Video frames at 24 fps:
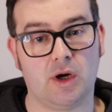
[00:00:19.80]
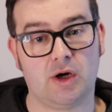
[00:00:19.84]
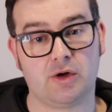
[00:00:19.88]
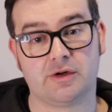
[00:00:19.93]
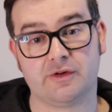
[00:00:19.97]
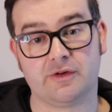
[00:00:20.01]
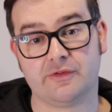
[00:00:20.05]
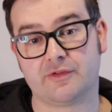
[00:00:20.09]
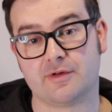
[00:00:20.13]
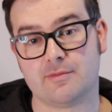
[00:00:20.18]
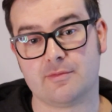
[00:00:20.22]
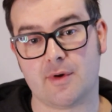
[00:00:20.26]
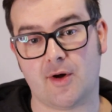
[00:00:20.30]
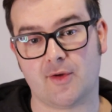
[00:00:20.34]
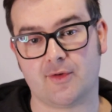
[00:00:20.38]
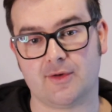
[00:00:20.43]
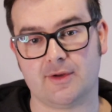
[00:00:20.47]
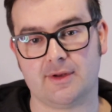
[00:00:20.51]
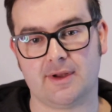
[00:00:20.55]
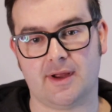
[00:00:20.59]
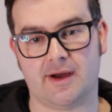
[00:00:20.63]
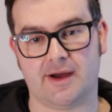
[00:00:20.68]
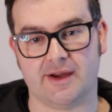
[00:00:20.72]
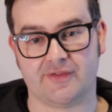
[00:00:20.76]
welcome to
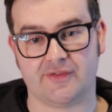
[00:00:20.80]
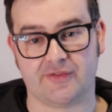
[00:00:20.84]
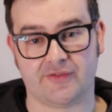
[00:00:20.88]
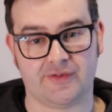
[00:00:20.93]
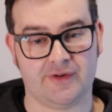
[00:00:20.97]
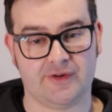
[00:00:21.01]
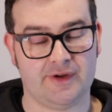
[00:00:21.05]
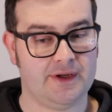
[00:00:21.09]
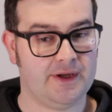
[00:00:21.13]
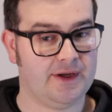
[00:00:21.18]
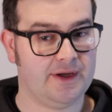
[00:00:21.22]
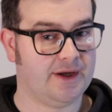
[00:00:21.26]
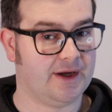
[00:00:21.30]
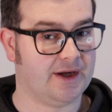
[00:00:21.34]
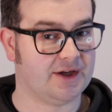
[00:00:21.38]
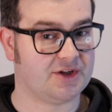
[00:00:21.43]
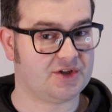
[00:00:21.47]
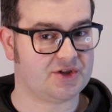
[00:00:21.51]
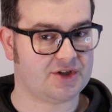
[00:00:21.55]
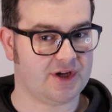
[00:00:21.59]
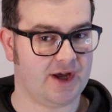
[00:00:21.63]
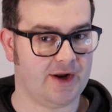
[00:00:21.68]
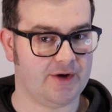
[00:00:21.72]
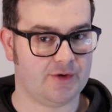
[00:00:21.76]
Model Life, a
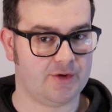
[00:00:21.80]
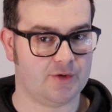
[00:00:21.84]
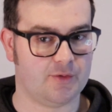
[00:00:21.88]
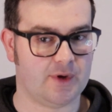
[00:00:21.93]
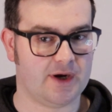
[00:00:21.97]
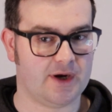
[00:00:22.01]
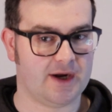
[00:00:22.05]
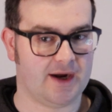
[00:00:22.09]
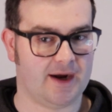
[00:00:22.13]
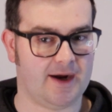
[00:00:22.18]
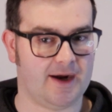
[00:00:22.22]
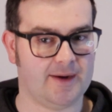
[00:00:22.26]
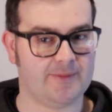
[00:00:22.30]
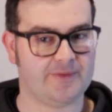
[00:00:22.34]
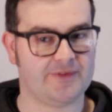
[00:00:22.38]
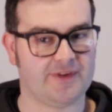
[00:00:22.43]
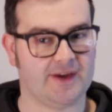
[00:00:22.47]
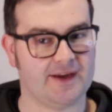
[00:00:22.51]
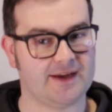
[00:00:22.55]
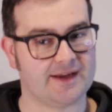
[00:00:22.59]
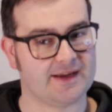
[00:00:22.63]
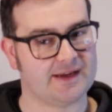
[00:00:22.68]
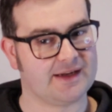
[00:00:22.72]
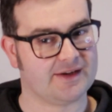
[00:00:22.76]
channel where I'm
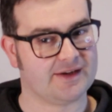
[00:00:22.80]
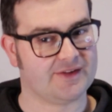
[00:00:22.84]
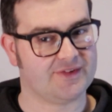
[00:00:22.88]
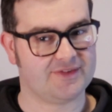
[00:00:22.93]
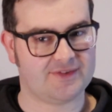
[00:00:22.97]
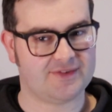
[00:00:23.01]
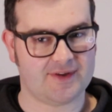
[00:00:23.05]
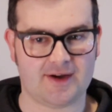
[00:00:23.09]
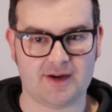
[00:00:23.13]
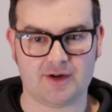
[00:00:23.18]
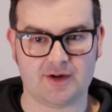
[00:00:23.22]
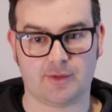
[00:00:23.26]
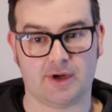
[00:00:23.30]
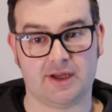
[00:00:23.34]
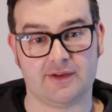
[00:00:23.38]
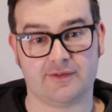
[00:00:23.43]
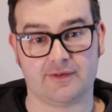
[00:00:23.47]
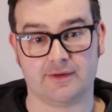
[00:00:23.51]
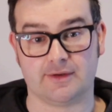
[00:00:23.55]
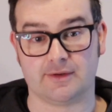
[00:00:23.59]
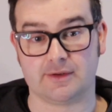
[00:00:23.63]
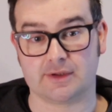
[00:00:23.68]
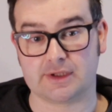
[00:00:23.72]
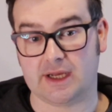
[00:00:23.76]
taking a
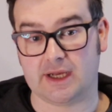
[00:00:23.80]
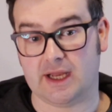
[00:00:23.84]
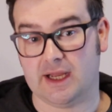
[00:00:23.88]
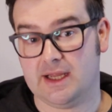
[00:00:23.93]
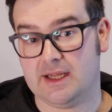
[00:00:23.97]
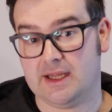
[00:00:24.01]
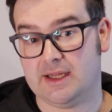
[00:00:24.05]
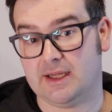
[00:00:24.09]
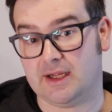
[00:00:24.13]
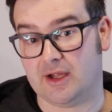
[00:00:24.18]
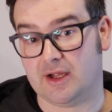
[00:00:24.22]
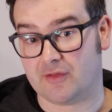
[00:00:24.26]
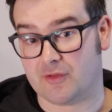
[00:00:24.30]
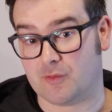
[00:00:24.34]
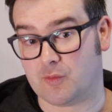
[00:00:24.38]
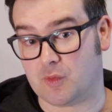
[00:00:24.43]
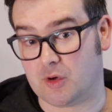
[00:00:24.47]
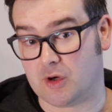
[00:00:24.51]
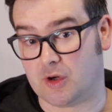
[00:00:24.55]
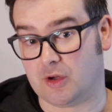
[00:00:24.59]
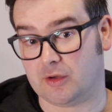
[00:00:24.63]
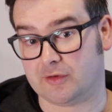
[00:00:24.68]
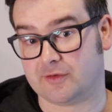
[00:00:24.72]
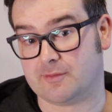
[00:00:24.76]
sideways look at the
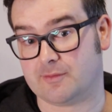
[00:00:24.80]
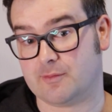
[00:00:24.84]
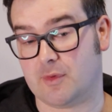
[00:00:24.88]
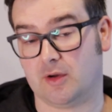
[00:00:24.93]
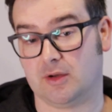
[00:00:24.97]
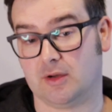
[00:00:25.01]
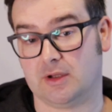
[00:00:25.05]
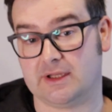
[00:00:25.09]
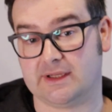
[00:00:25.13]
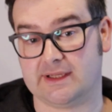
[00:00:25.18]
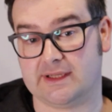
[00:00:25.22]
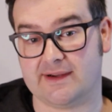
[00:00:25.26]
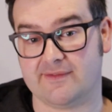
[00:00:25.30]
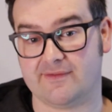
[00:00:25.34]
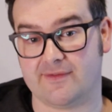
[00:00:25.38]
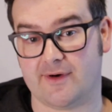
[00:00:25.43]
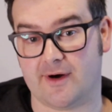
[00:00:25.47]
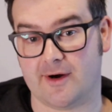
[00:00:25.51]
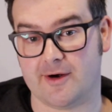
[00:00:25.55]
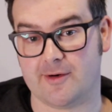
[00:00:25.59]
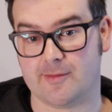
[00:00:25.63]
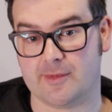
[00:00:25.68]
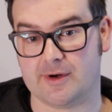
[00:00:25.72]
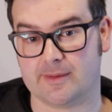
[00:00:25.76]
world of modelling the
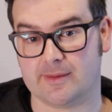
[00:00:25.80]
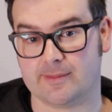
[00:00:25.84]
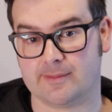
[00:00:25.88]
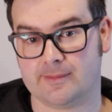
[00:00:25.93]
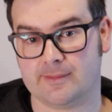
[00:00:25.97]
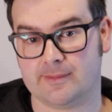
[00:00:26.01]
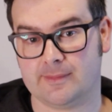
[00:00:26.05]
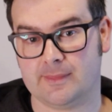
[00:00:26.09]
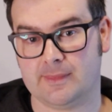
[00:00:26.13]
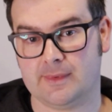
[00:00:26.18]
environment.